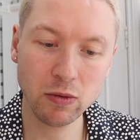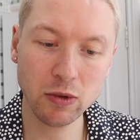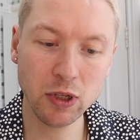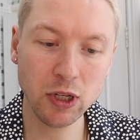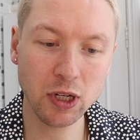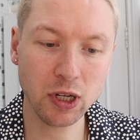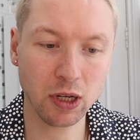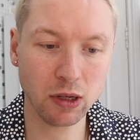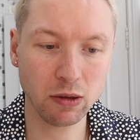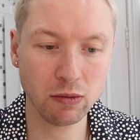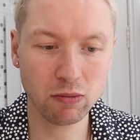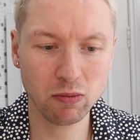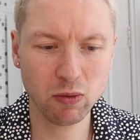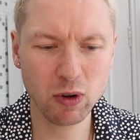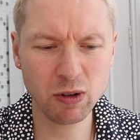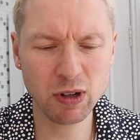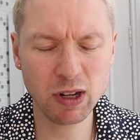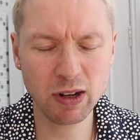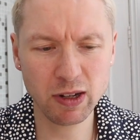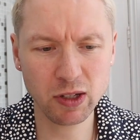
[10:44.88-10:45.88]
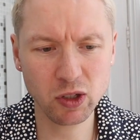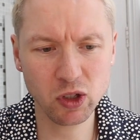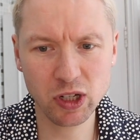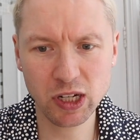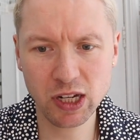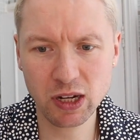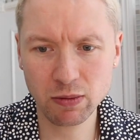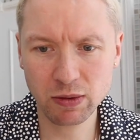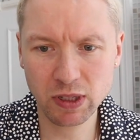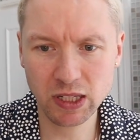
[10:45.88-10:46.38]
you know, well no,
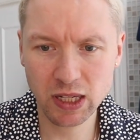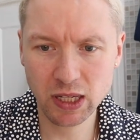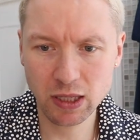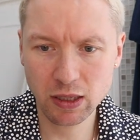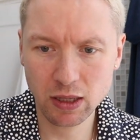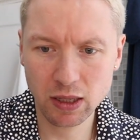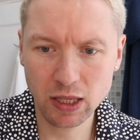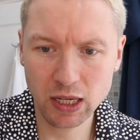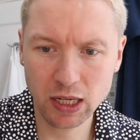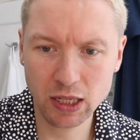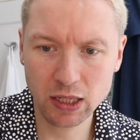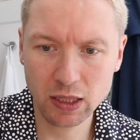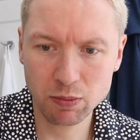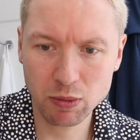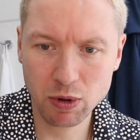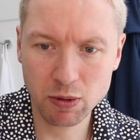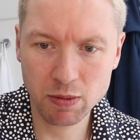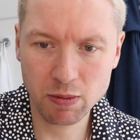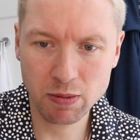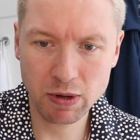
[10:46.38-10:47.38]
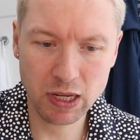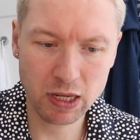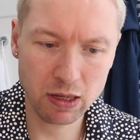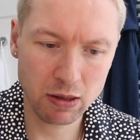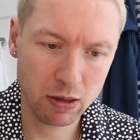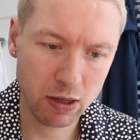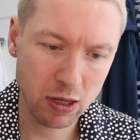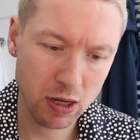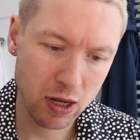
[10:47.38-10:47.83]
actually I would say that that is probably